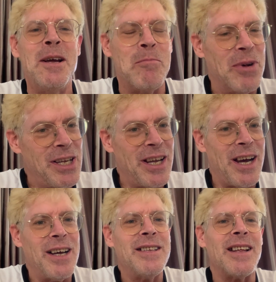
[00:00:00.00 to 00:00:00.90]
But
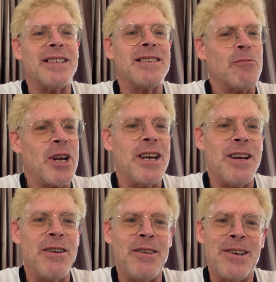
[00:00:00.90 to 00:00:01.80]
yeah, that's the way to
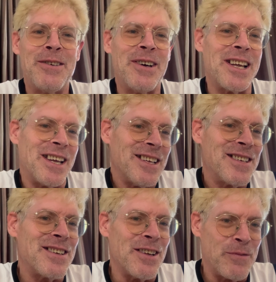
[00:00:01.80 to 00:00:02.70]
do it too, I
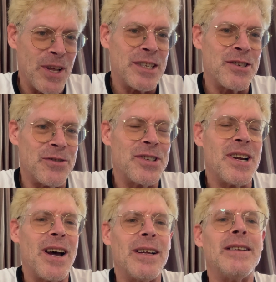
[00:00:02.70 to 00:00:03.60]
guess, if that's your
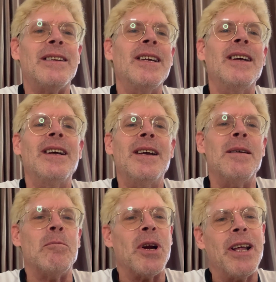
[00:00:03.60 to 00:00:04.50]
style.
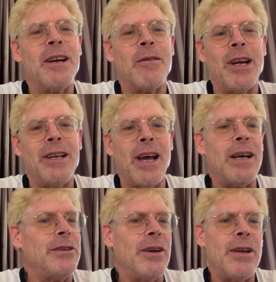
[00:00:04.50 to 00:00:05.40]
But anyway,
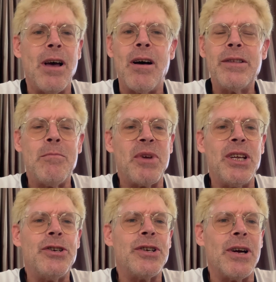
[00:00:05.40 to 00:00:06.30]
on the
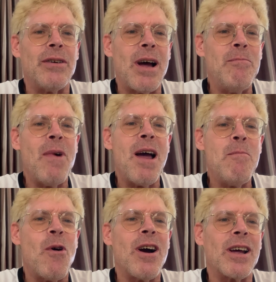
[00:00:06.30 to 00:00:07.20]
beach,
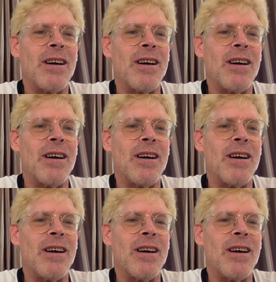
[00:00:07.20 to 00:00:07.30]
I'm walking